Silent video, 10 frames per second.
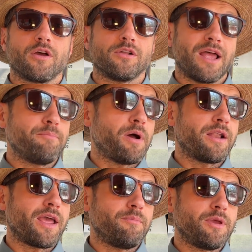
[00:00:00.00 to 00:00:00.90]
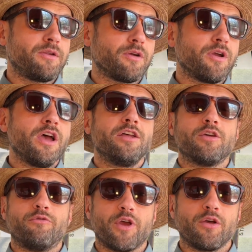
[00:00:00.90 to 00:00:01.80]
clamp-on ammeter
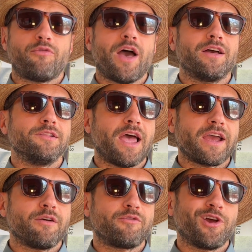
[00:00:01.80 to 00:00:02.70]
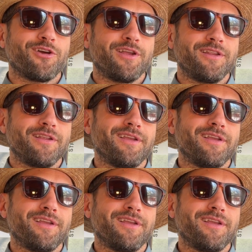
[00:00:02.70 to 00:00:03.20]
to verify a lack of current